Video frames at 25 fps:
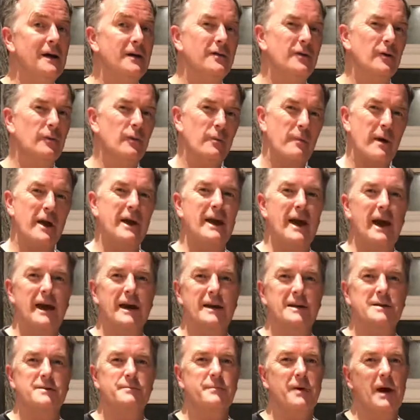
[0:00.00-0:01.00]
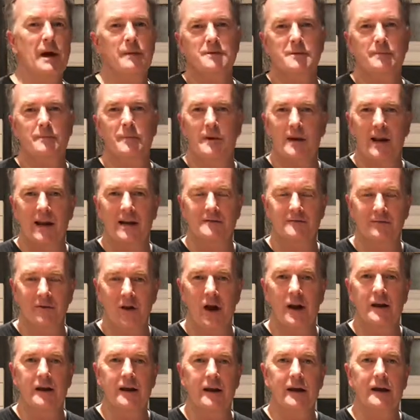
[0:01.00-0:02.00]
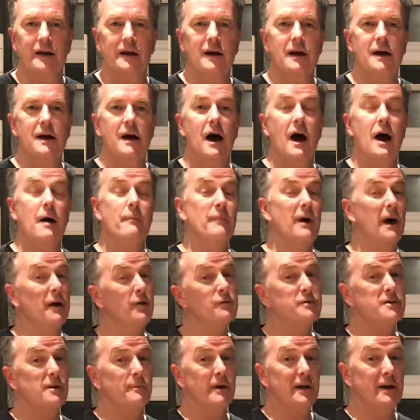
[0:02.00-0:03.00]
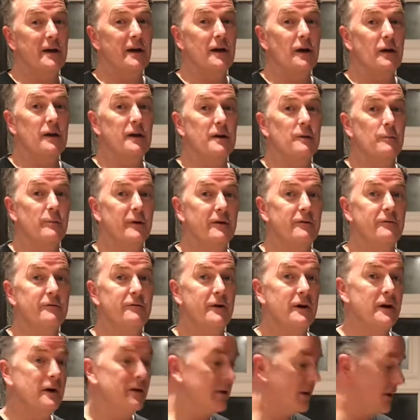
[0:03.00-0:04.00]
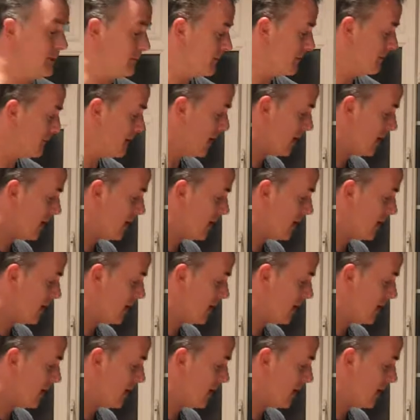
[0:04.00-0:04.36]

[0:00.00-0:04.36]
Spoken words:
that will make haggis perhaps a bit less frightening and also make it go a little bit further.